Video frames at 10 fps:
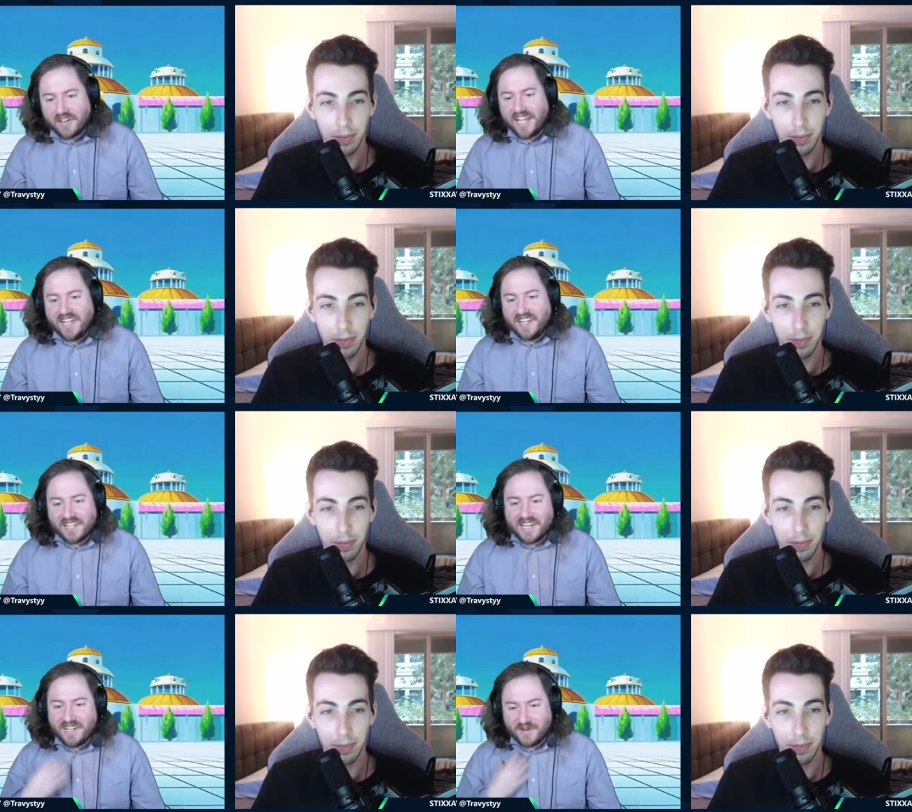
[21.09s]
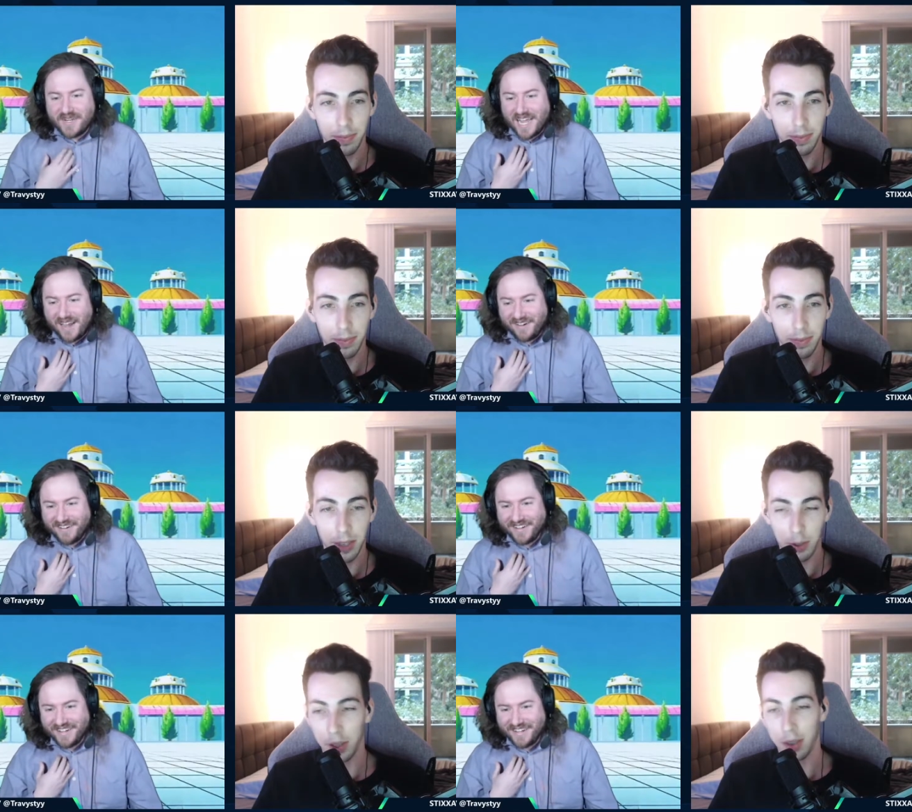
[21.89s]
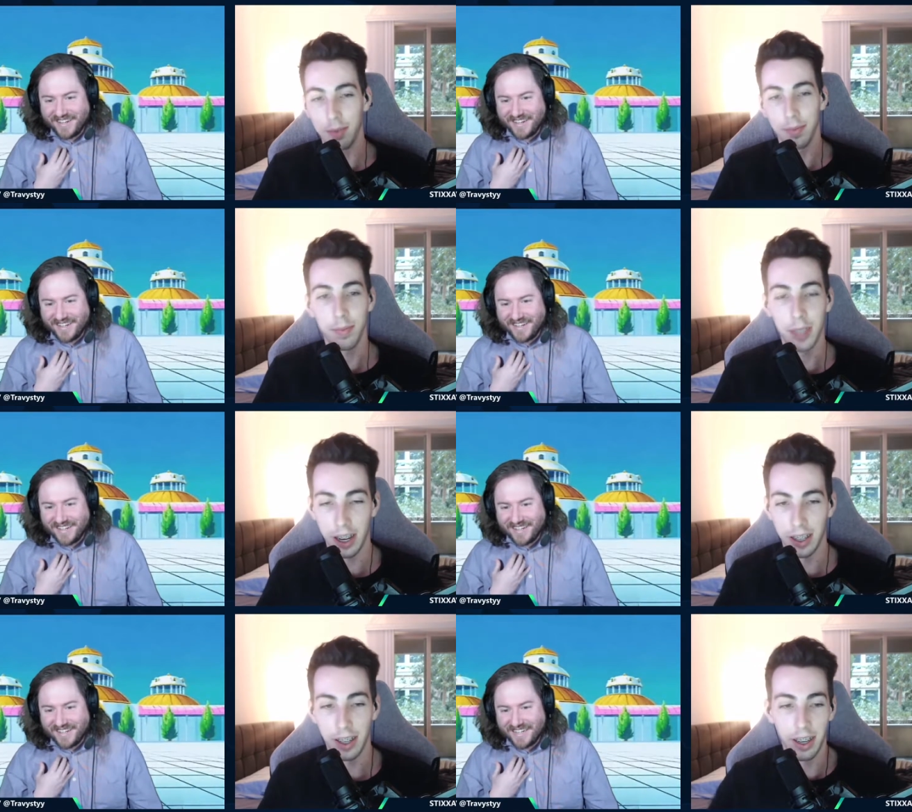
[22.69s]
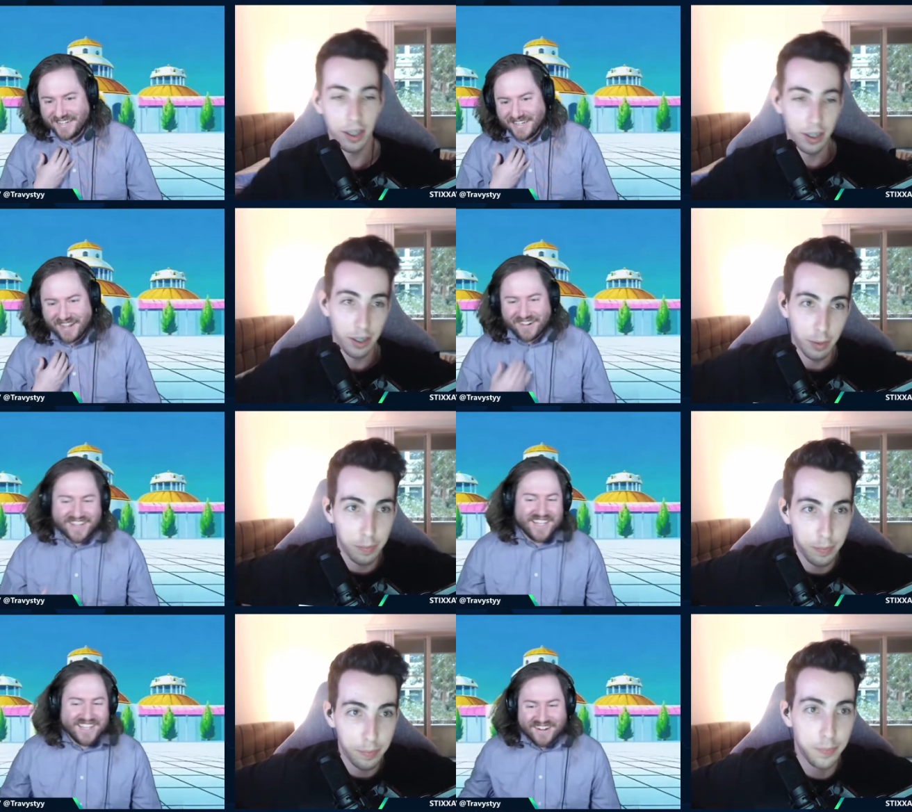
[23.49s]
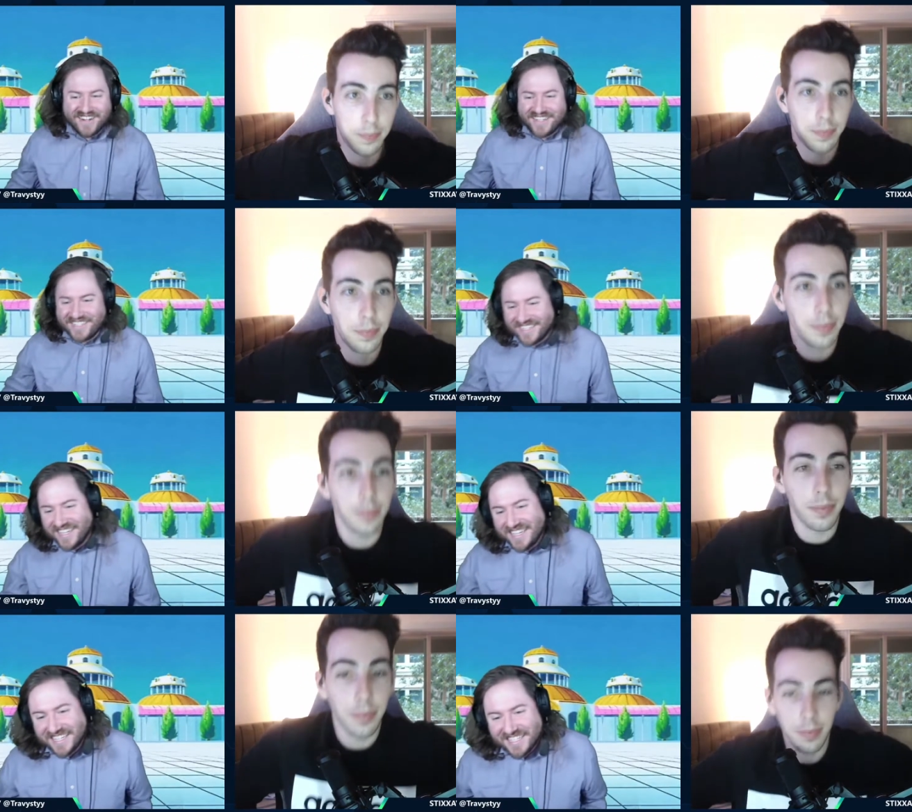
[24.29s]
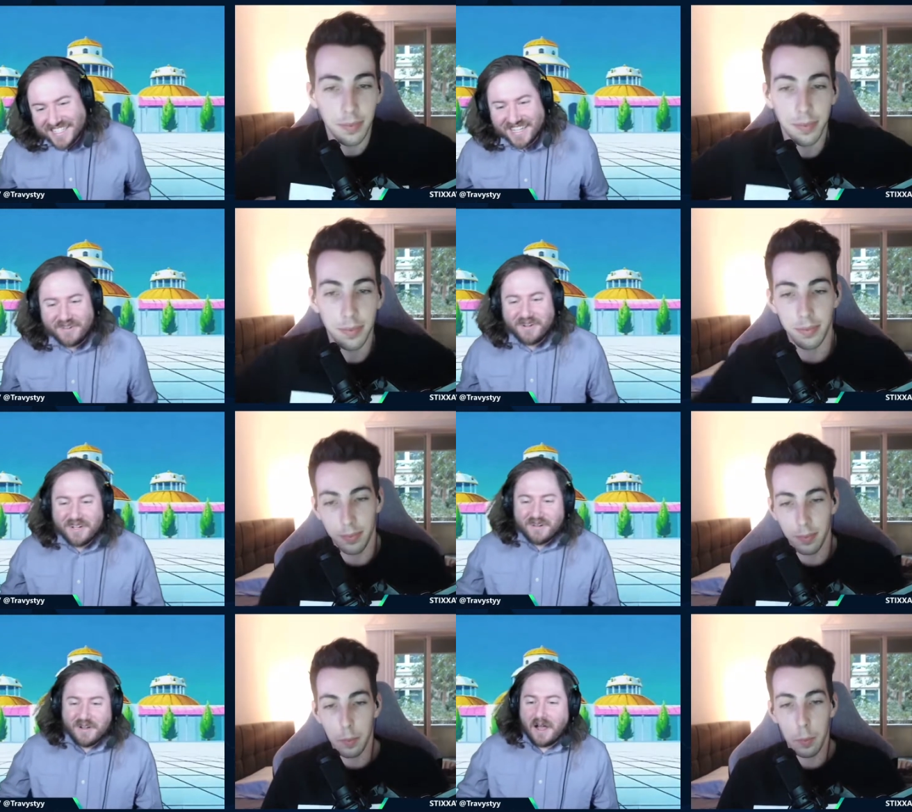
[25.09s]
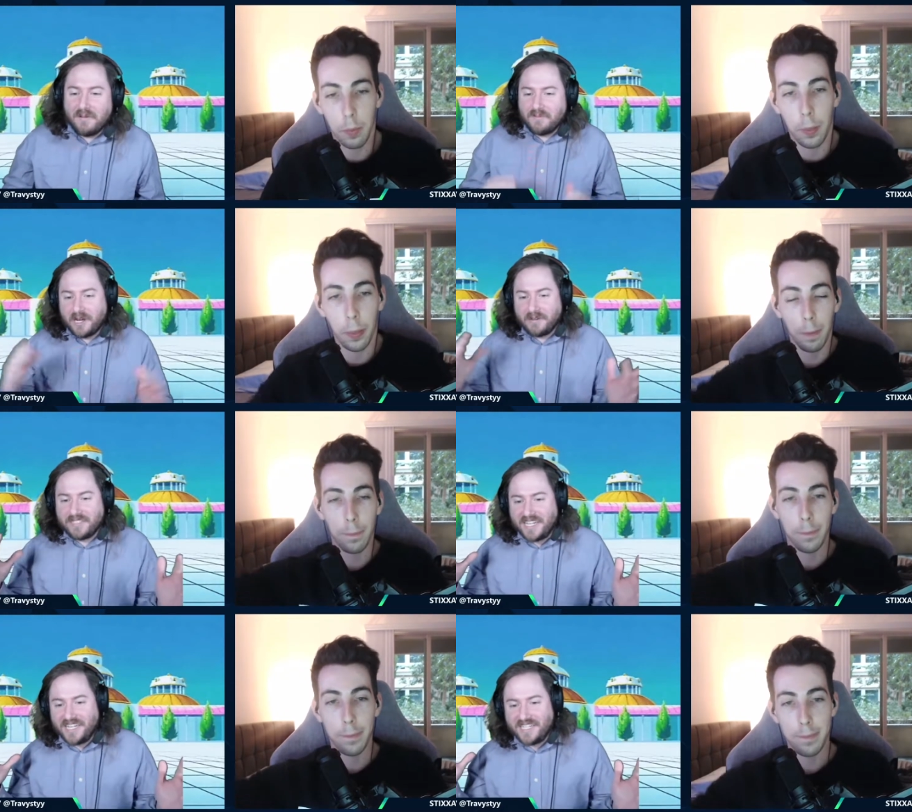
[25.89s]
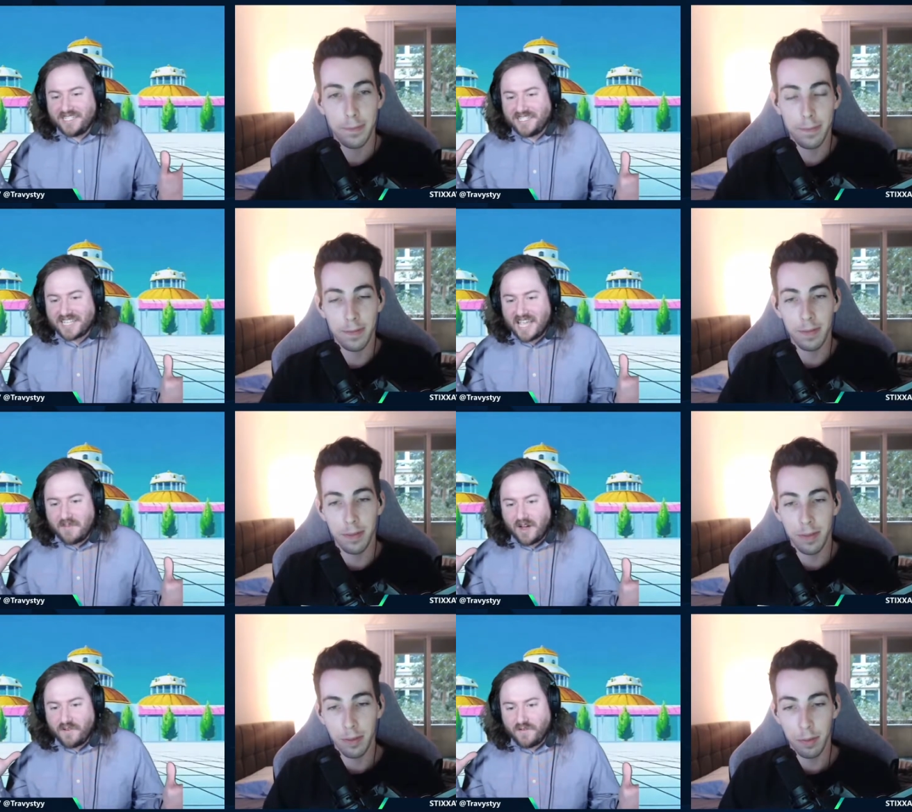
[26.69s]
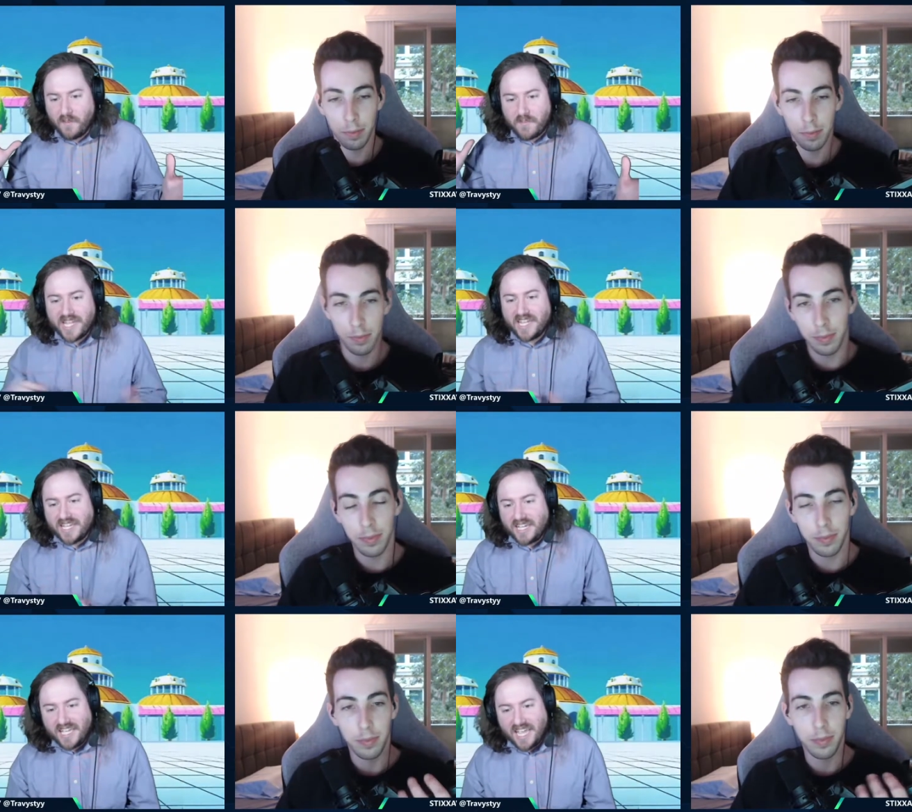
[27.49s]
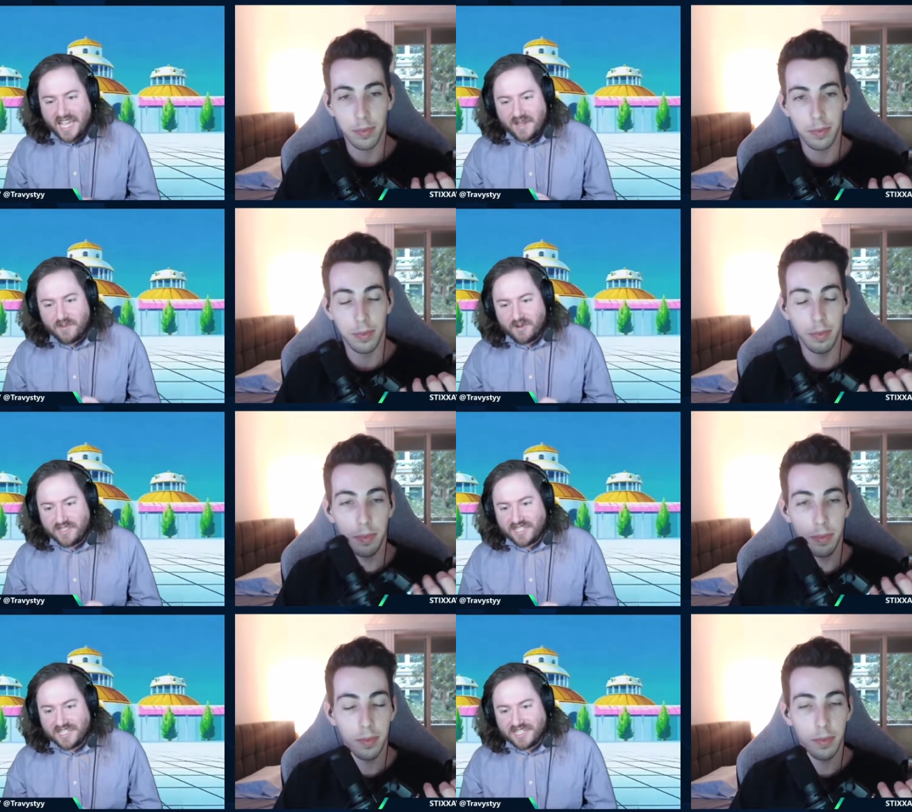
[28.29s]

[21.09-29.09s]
Speaker 1: Okay, can you hear me now? There we go.
Speaker 2: Yeah, yeah, I can hear you now.
Speaker 1: Okay, there it is. So, uh, what I was saying is, you just came off of a big game with the